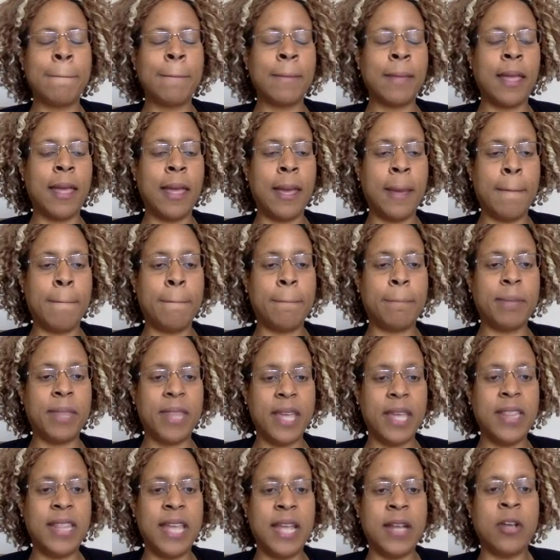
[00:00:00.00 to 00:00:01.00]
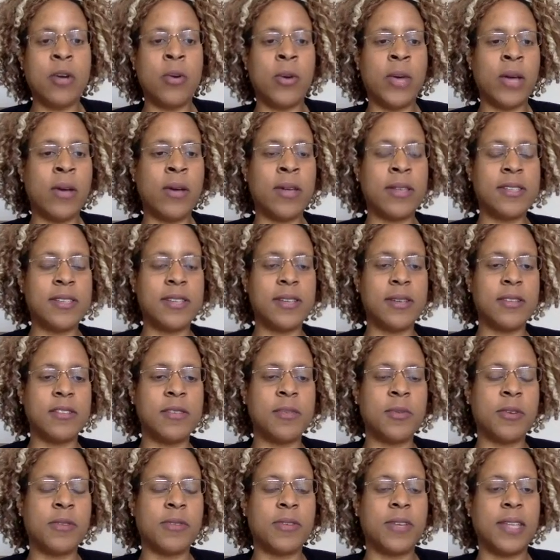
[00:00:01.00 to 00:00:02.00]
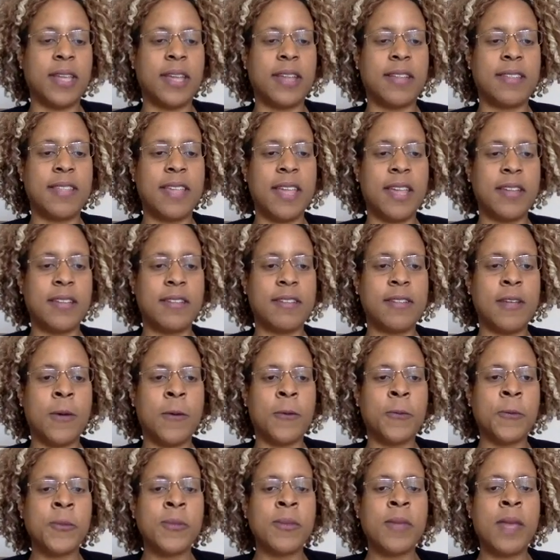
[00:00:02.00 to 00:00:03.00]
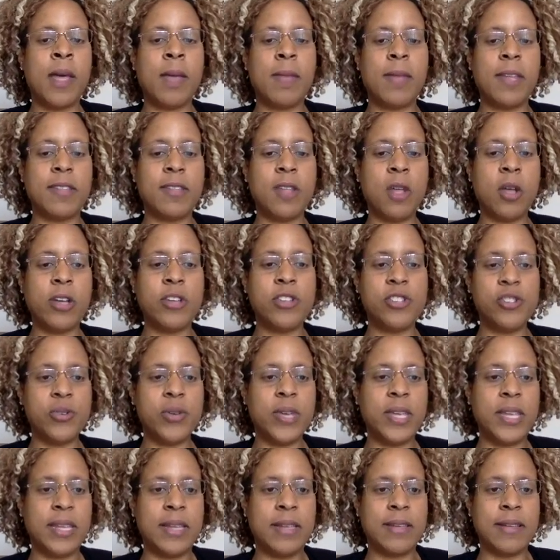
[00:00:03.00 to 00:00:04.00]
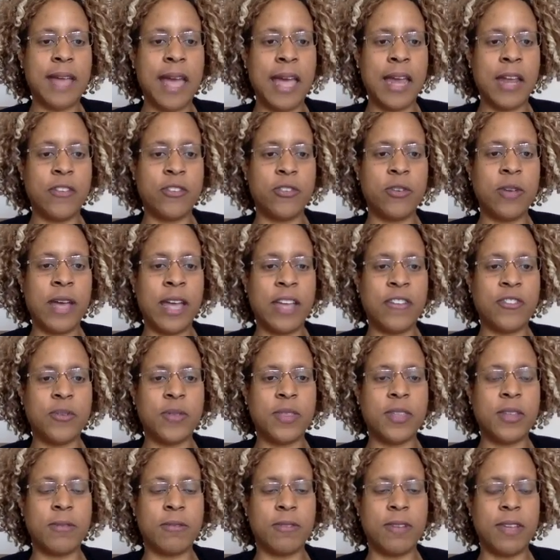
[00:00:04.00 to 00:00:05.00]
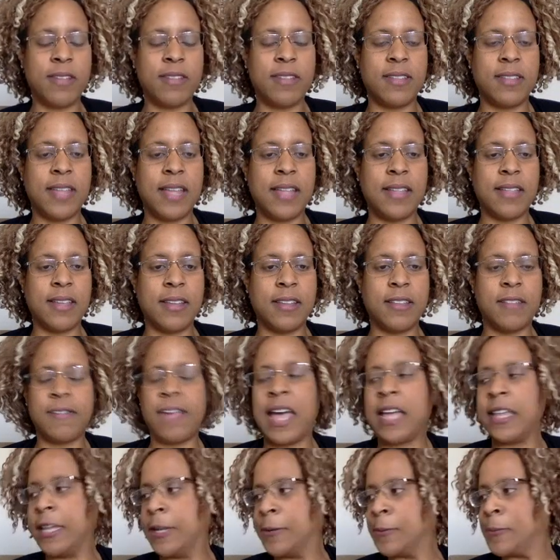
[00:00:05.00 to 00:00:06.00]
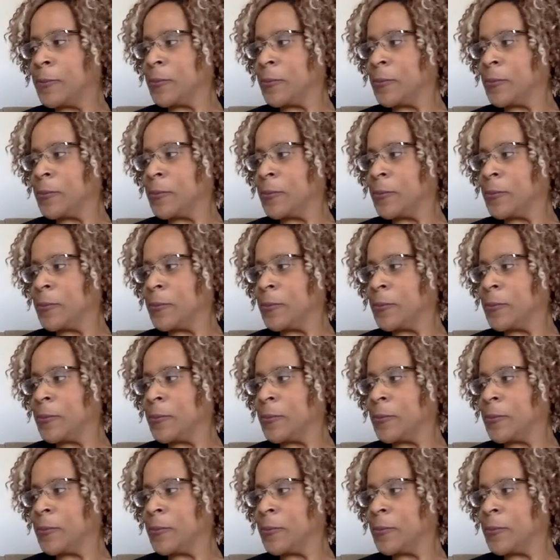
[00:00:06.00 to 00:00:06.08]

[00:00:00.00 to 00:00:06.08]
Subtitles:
And then going on to more freelance things. So as long as you can kind of triage it within reason, that it's valid.